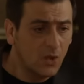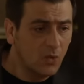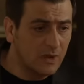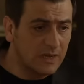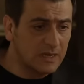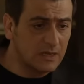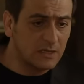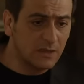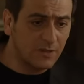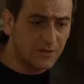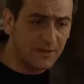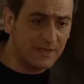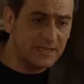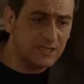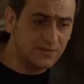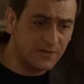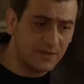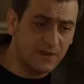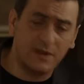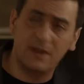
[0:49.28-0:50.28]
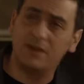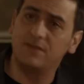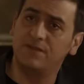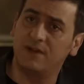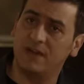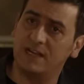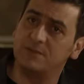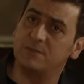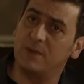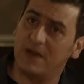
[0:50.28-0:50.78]
Well, thanks for your
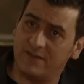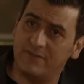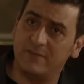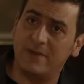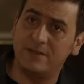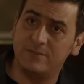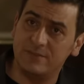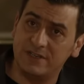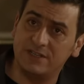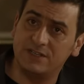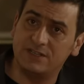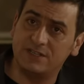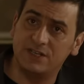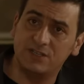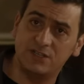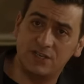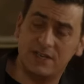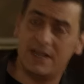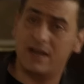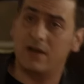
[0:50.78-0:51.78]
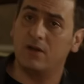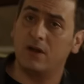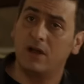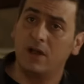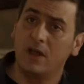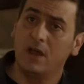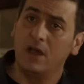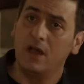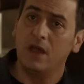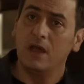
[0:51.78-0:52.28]
advice, but I've made my decision now.
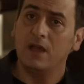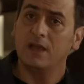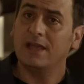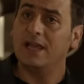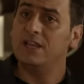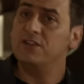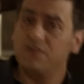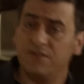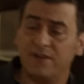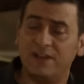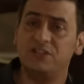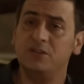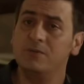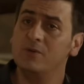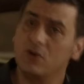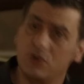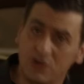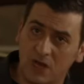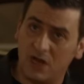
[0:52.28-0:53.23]
Can you fetch him or